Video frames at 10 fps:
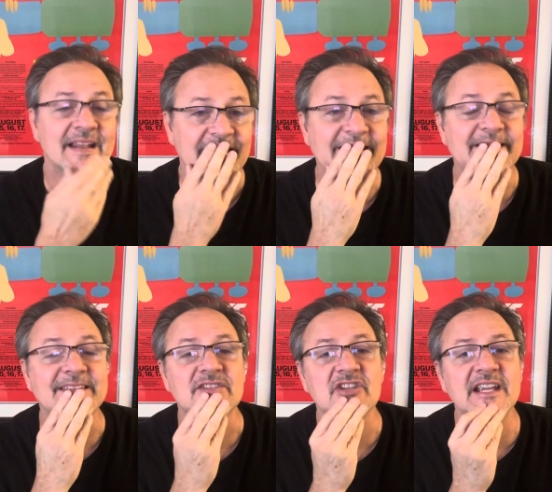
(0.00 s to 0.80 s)
They
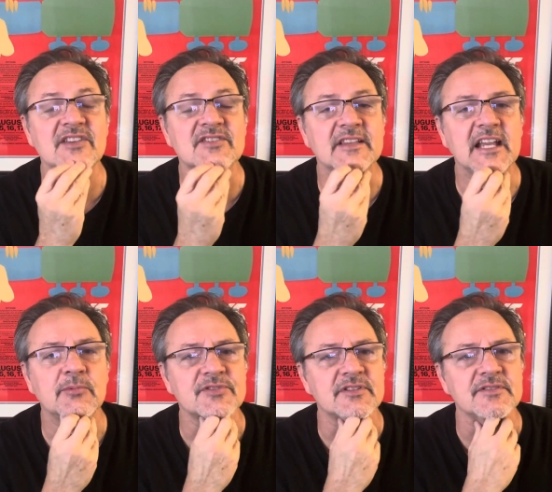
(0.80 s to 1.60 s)
changed
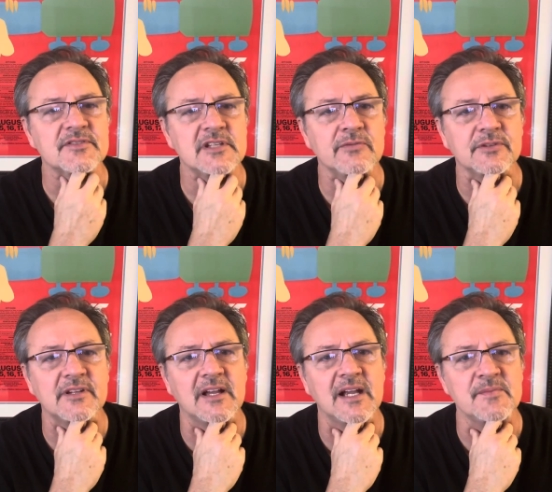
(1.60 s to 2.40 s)
labels, though, several
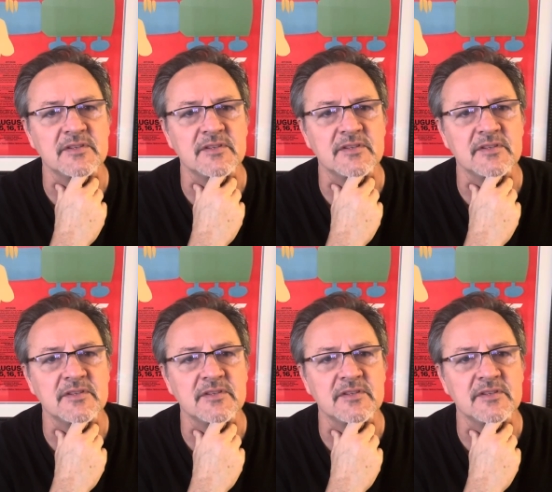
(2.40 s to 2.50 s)
times